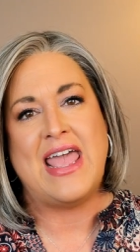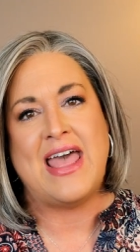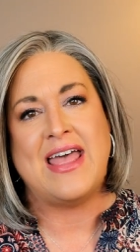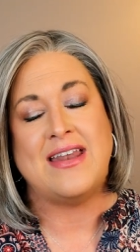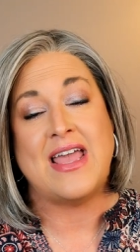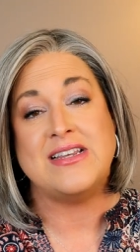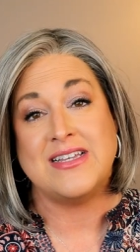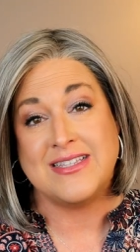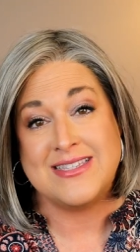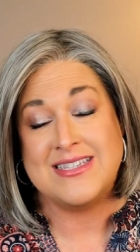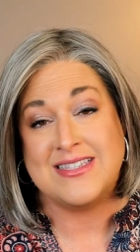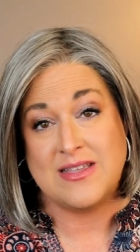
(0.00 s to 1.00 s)
And I
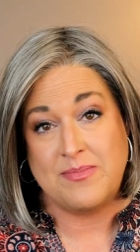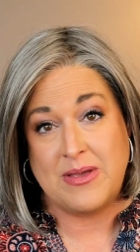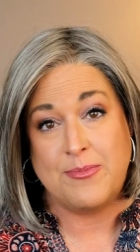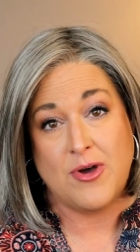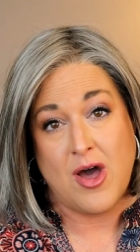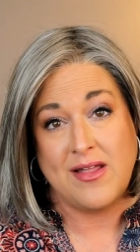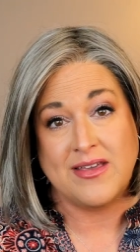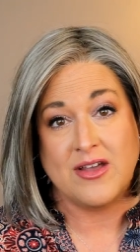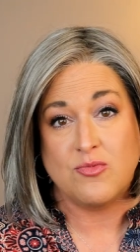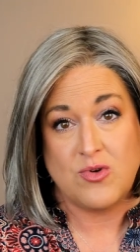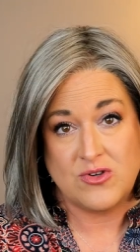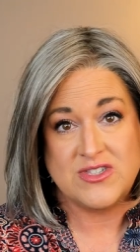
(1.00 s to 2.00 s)
did see some people calling
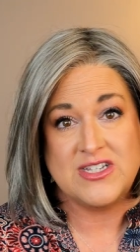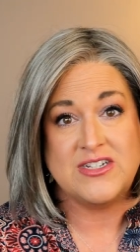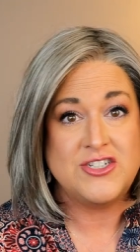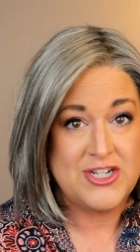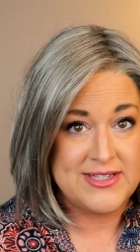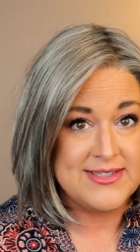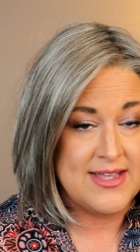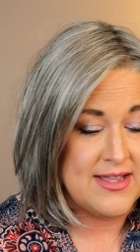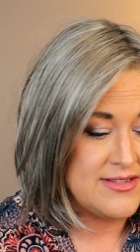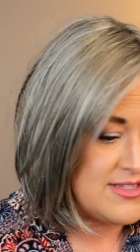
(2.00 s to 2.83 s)
it roasted chestnut.